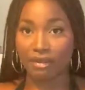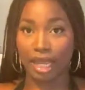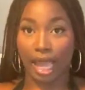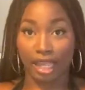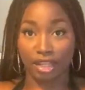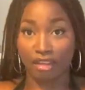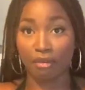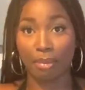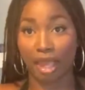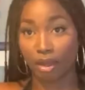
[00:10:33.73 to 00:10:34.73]
like I could
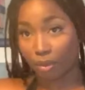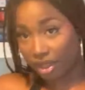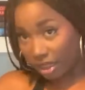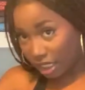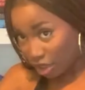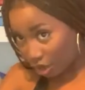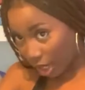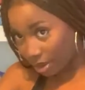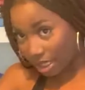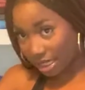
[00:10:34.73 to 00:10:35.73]
even pair it with these
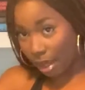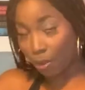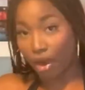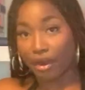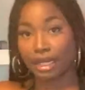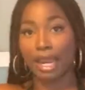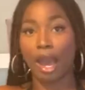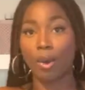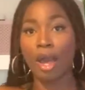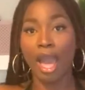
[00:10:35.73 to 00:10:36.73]
trousers that I'm wearing
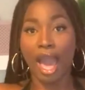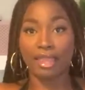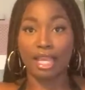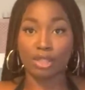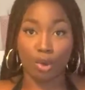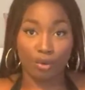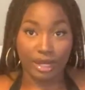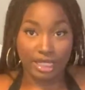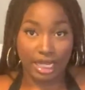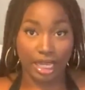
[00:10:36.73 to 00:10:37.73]
now, and that's
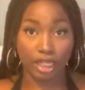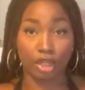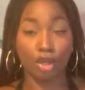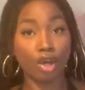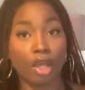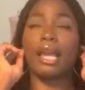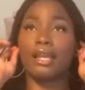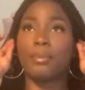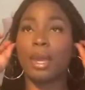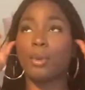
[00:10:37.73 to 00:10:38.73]
already a look. I
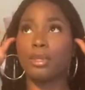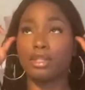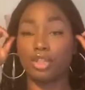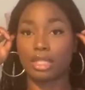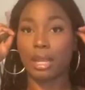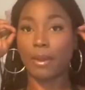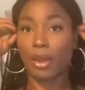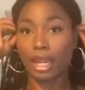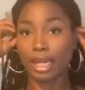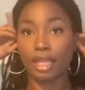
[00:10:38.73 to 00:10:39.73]
could pair with just
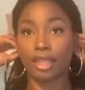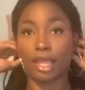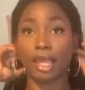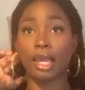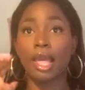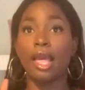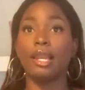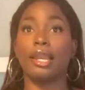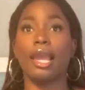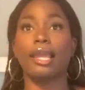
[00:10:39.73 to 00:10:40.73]
about anything.
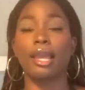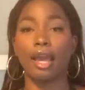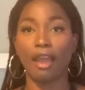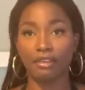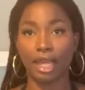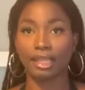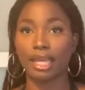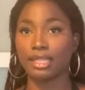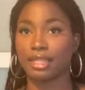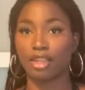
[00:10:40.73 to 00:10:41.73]
Like, I feel like that
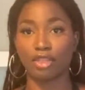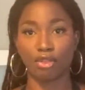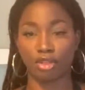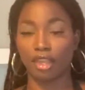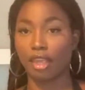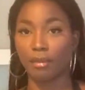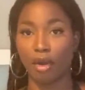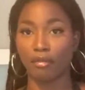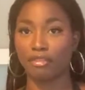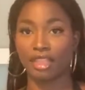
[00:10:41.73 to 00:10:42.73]
is the theme
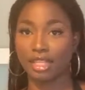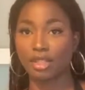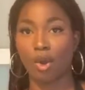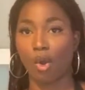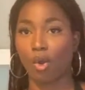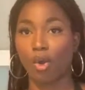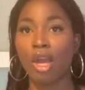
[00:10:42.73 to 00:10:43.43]
of this haul